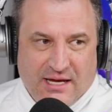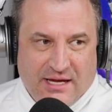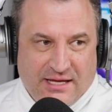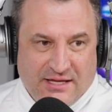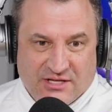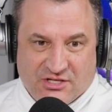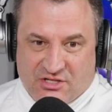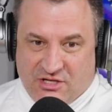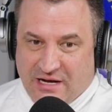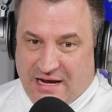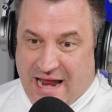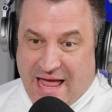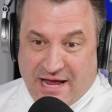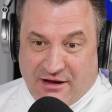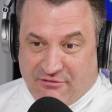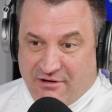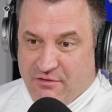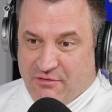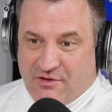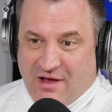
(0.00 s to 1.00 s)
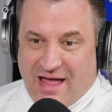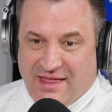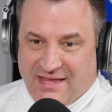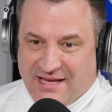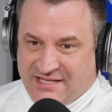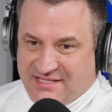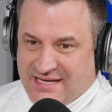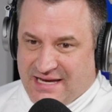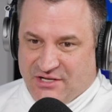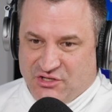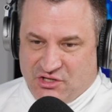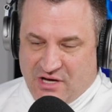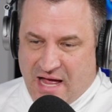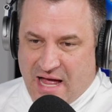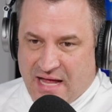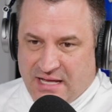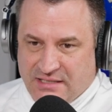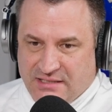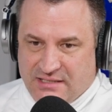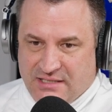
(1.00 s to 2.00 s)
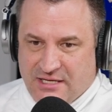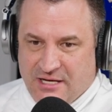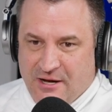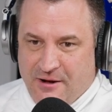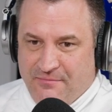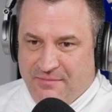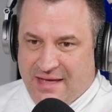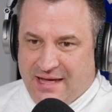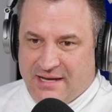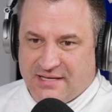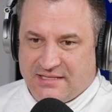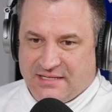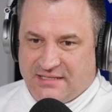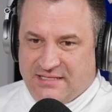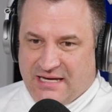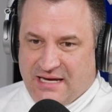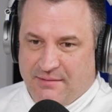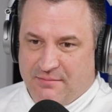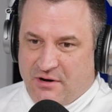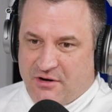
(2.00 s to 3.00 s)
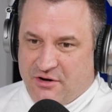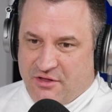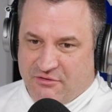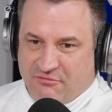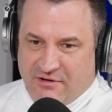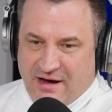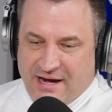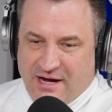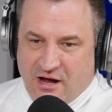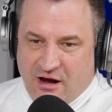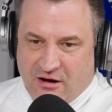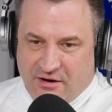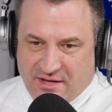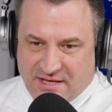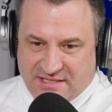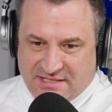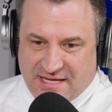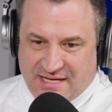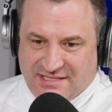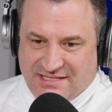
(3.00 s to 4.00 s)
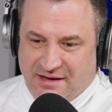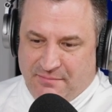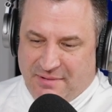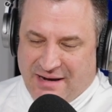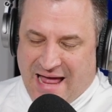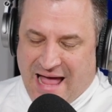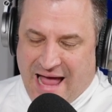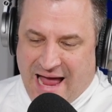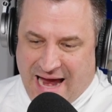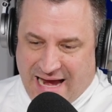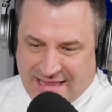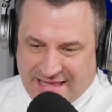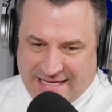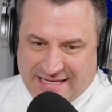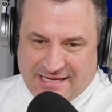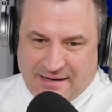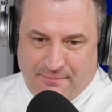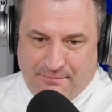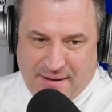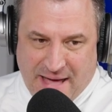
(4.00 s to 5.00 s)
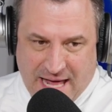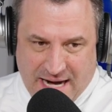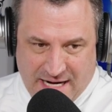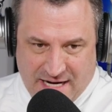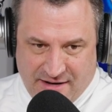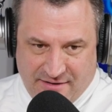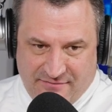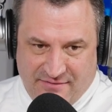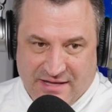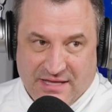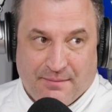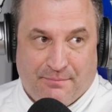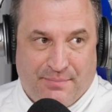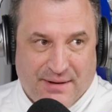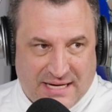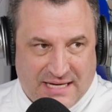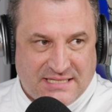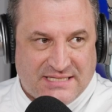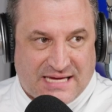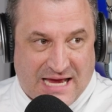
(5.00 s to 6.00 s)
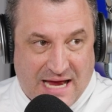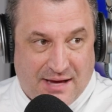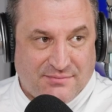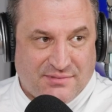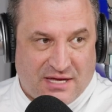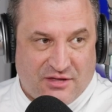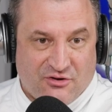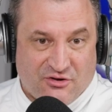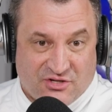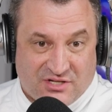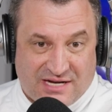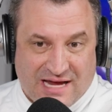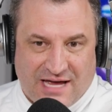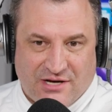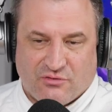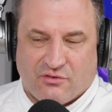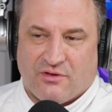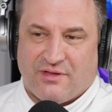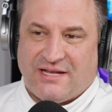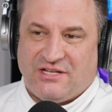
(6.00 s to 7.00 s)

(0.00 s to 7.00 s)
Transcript: in this. And I agree with you. I think St. John's, that is a team under the radar in the sense they've been highly competitive in the biggest games on their schedule.